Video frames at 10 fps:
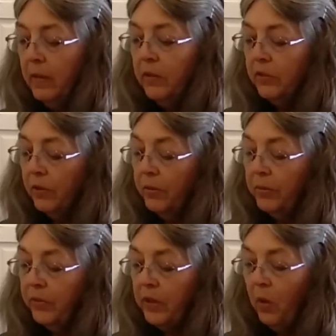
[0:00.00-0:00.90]

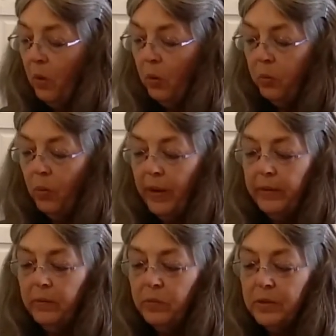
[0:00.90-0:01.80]
So the old
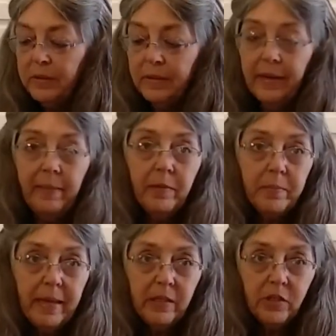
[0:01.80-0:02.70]
one was the same
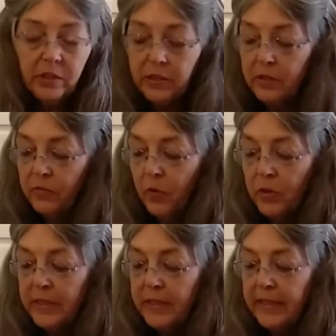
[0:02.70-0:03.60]
dimensions,
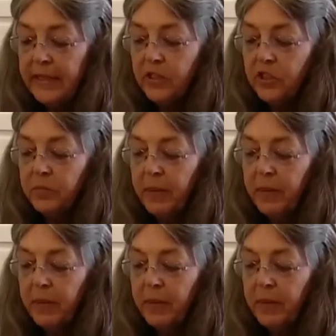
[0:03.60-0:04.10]
14 inches